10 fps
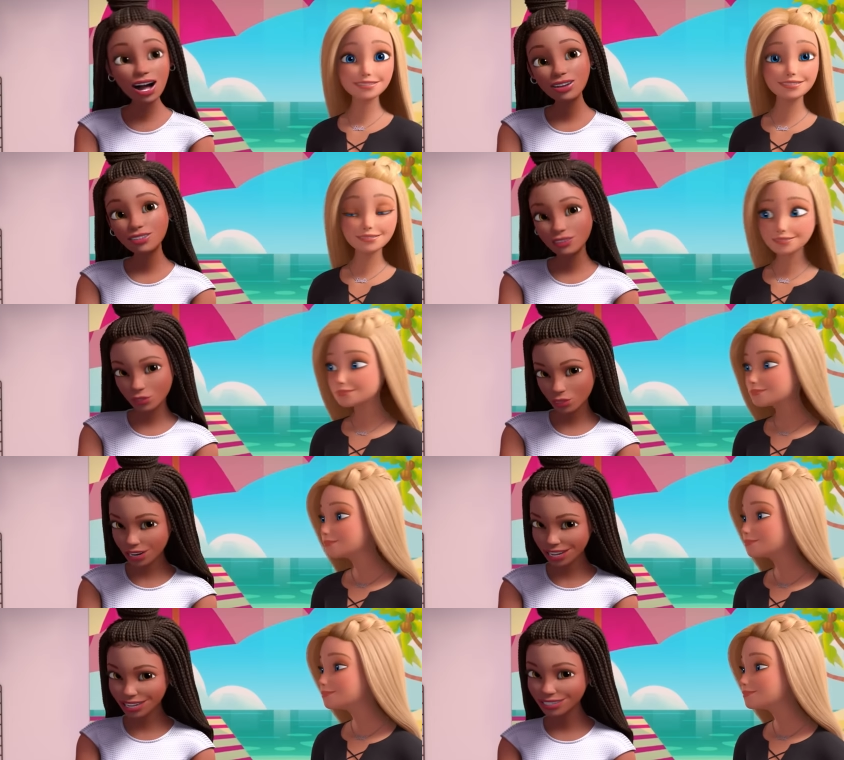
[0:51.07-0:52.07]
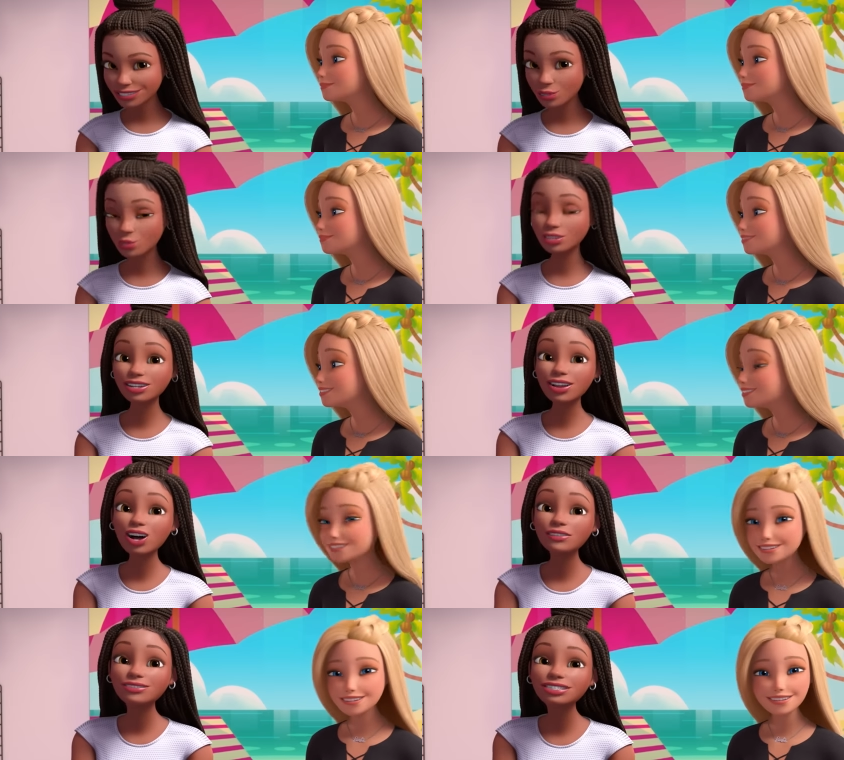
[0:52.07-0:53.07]
Speaker 1: kind of foodies. We
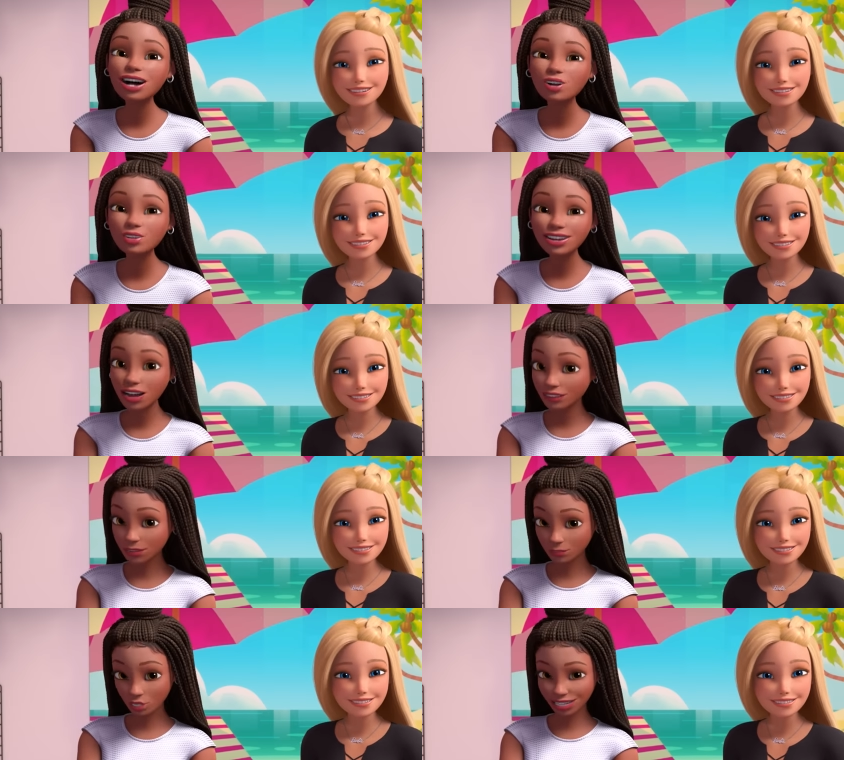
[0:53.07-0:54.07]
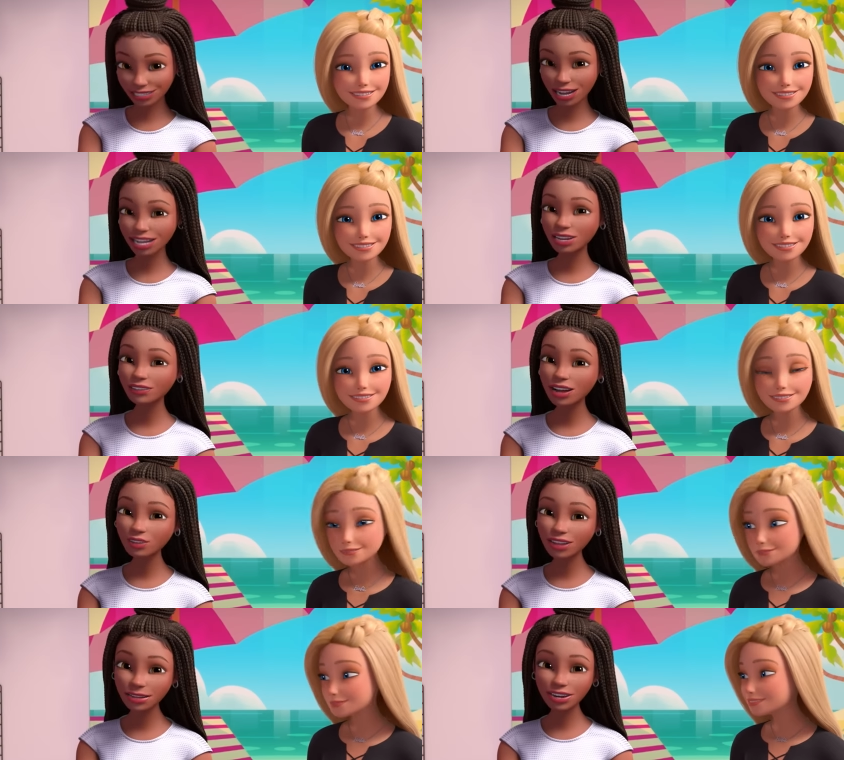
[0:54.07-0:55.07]
love to share our love and appreciation for our
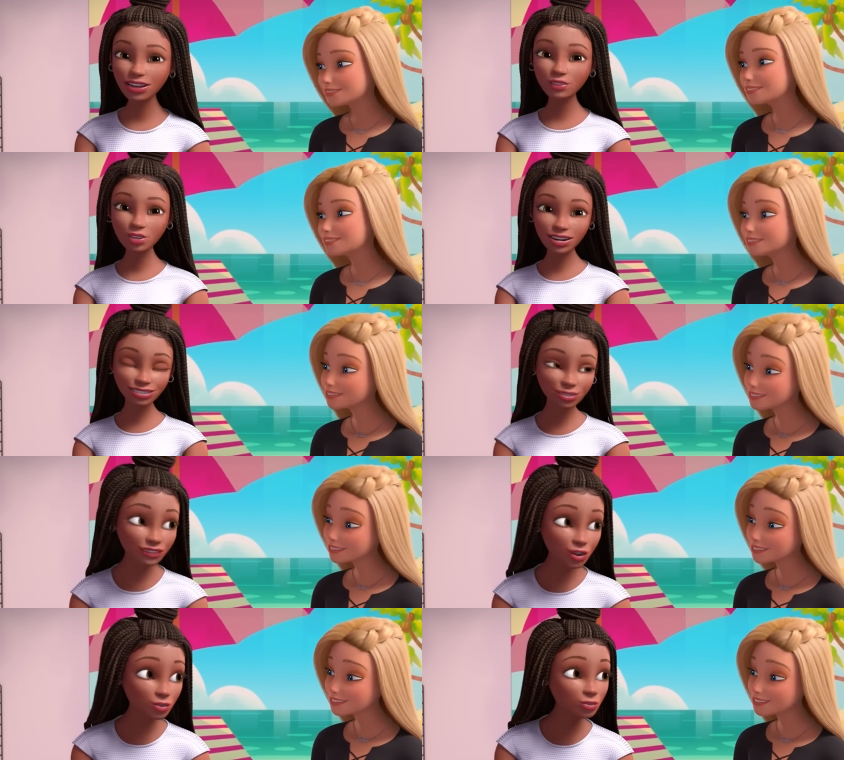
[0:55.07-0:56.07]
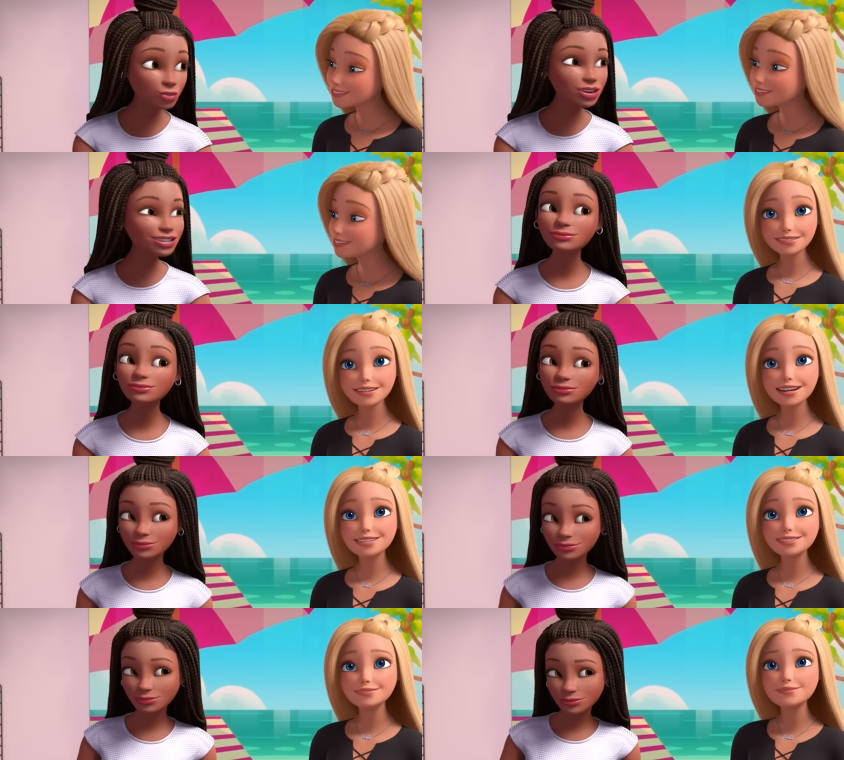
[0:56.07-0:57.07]
family and friends through food.
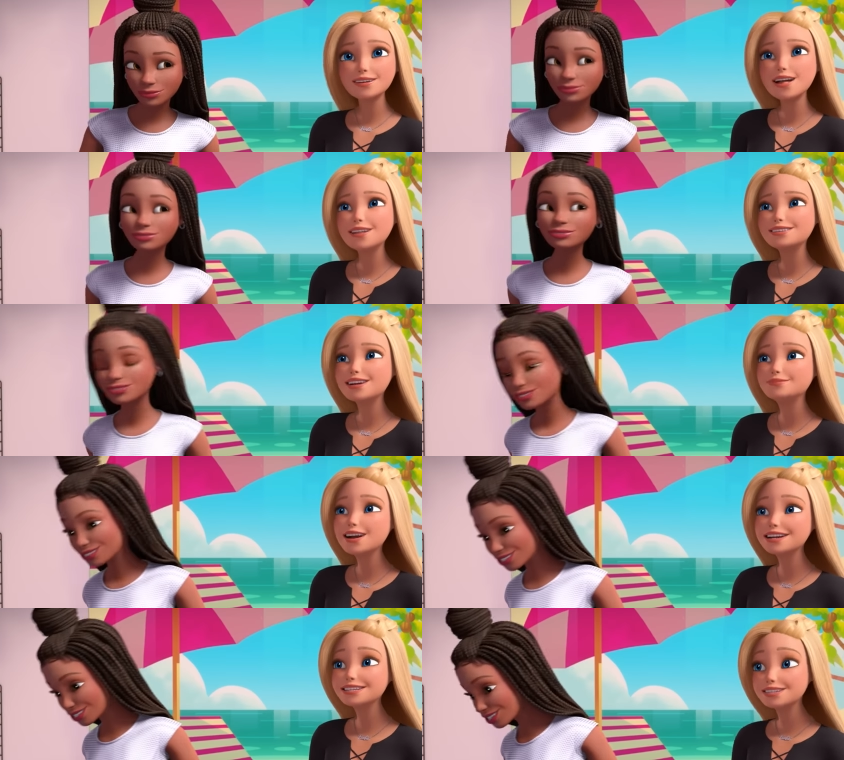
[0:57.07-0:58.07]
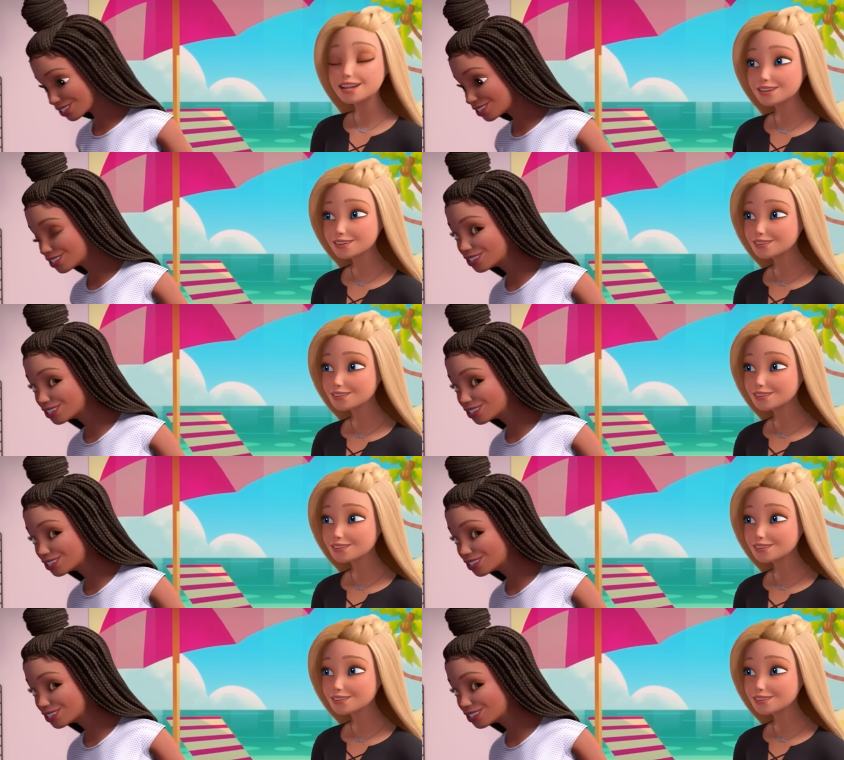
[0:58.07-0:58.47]
It smells amazing.